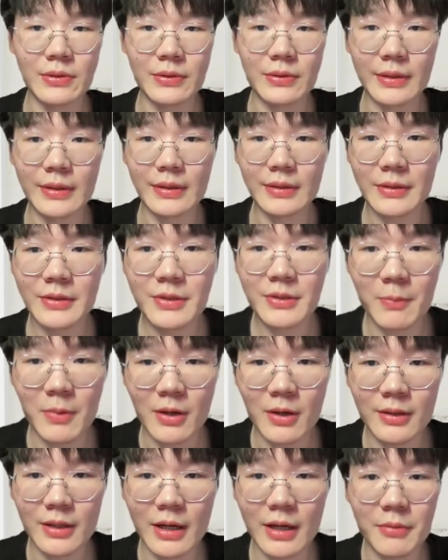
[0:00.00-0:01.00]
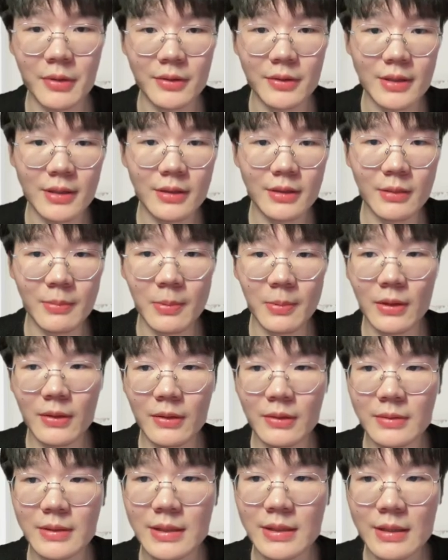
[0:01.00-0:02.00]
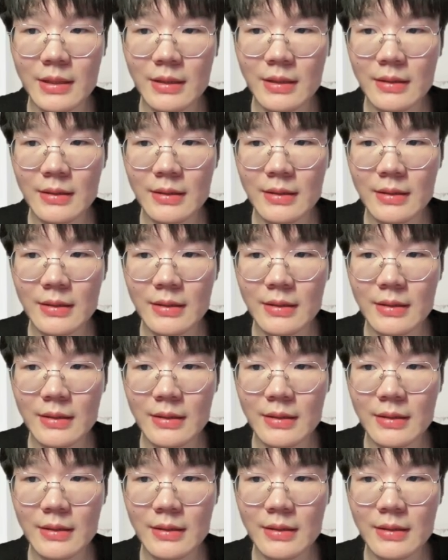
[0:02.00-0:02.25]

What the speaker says: in this part, I will talk about